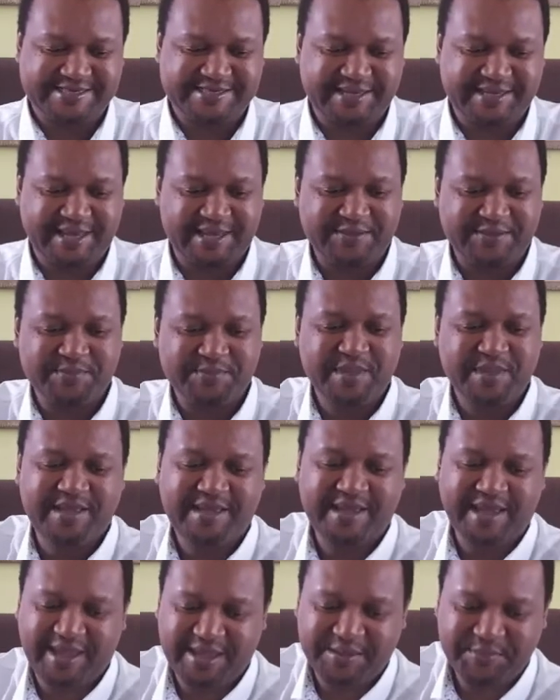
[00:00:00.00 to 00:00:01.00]
name.
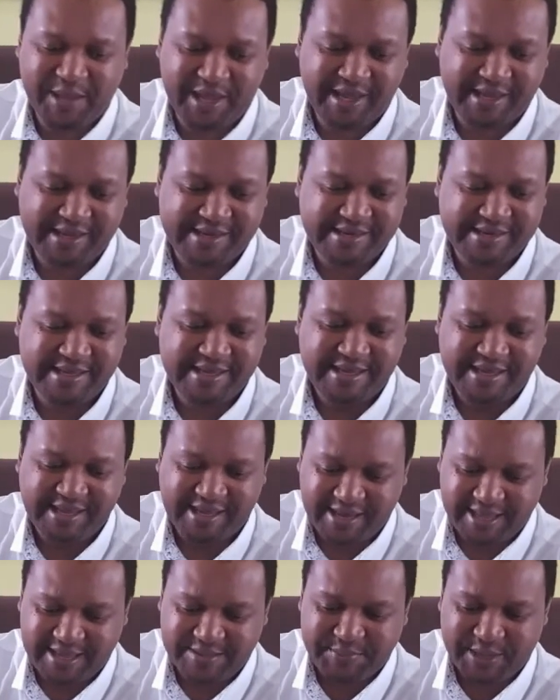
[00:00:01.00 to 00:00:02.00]
Amen
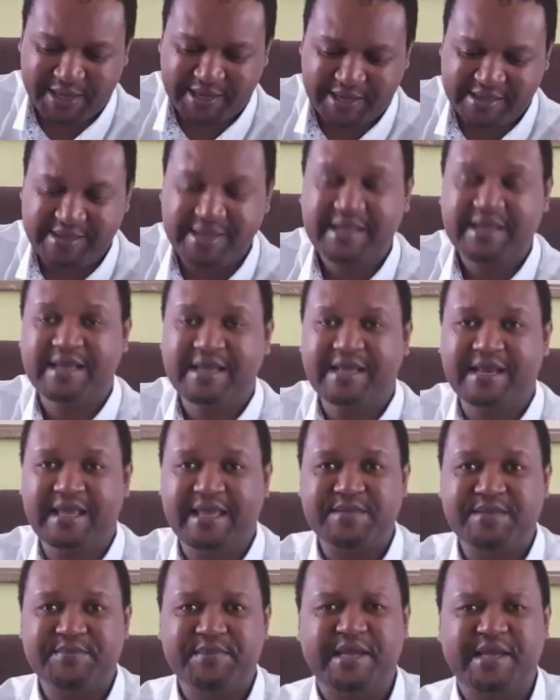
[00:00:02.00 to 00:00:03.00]
and amen and
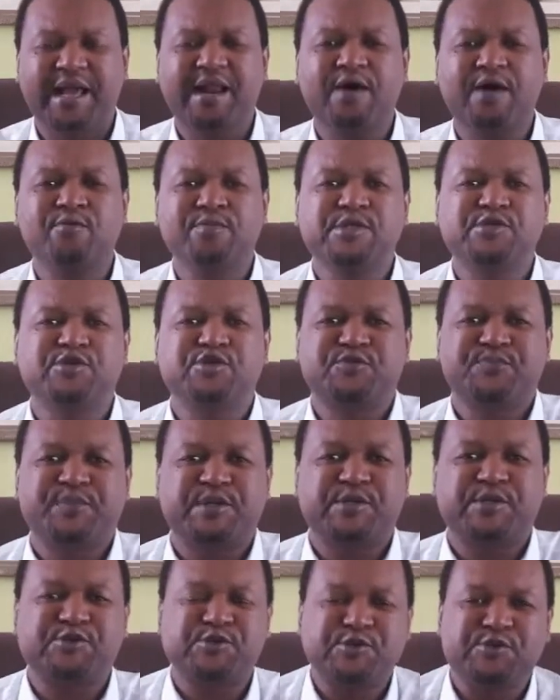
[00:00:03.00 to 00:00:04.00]
amen. Allow me to
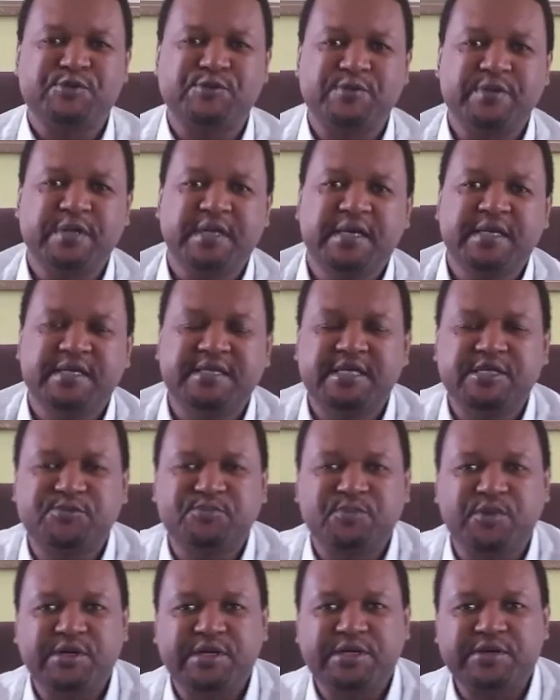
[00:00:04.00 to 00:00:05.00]
speak to you
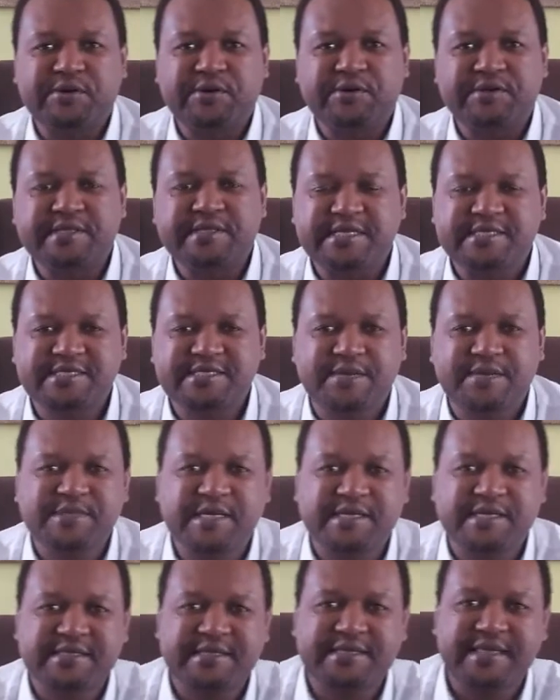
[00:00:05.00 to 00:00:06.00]
this morning on the
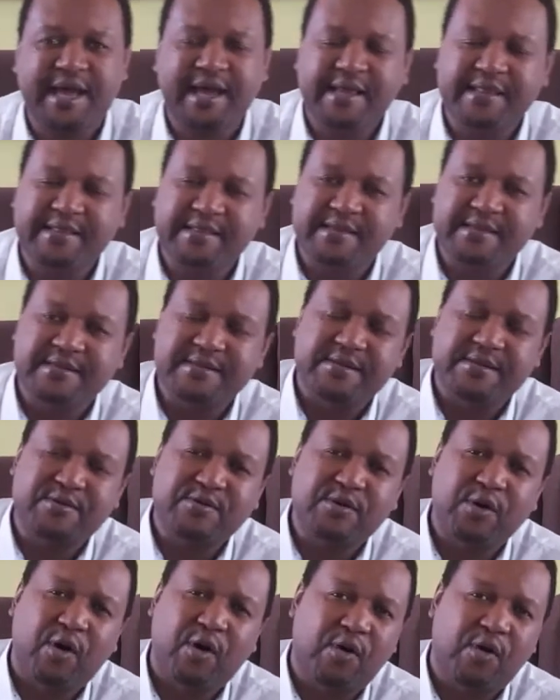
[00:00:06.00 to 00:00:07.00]
subject the title
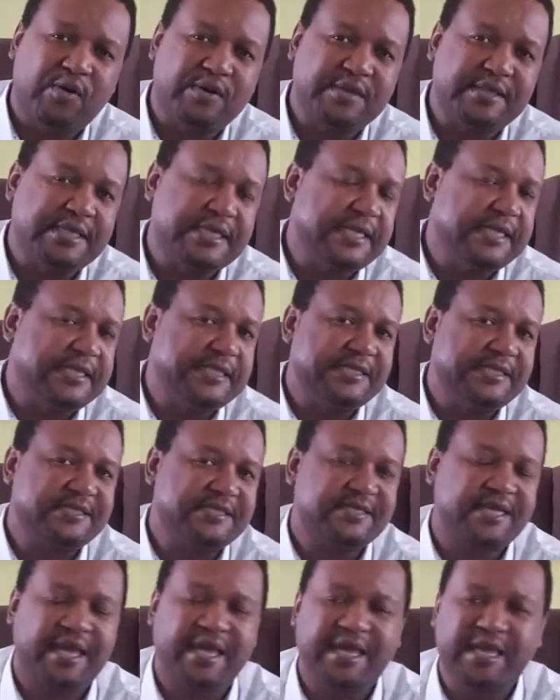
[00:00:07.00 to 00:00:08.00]
god
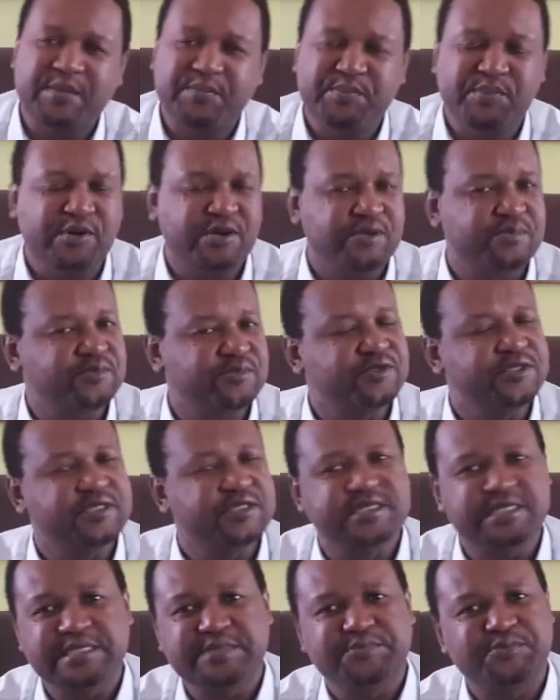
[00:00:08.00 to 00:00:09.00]
is able
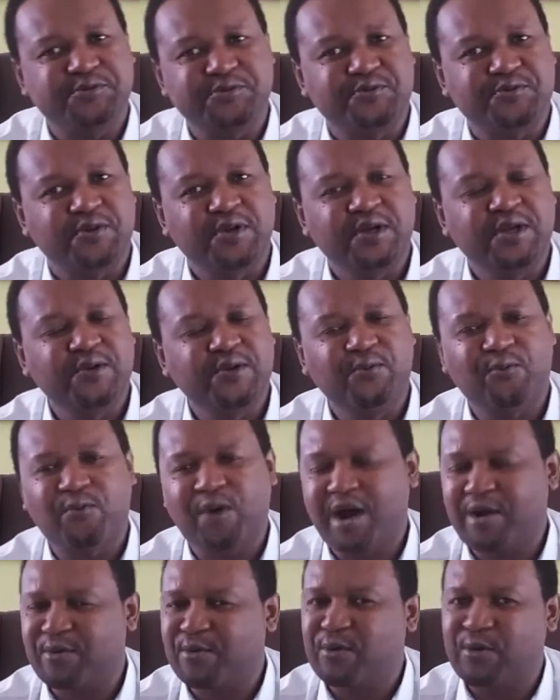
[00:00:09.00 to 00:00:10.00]
modimo
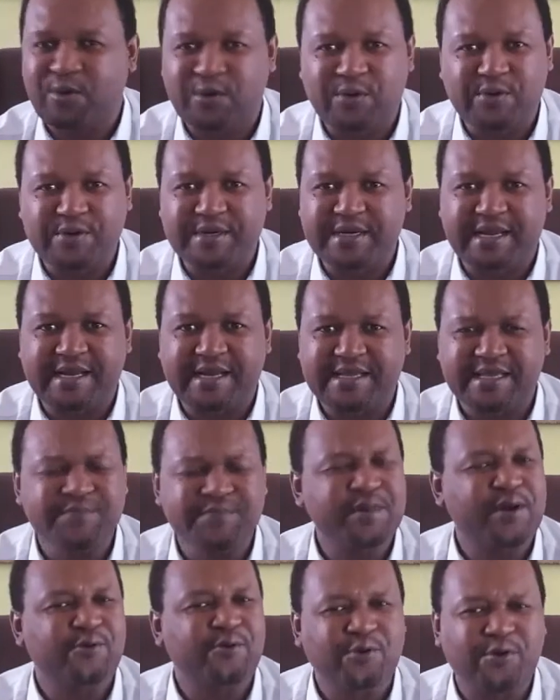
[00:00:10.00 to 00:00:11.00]
wa khona ke
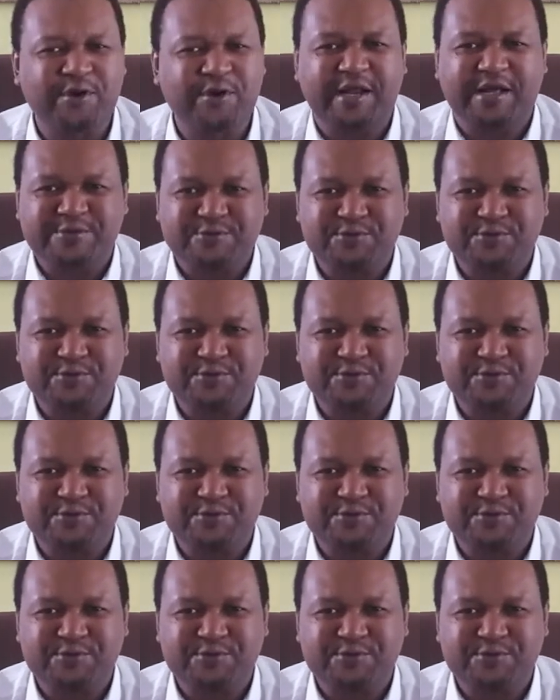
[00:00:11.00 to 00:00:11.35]
makhona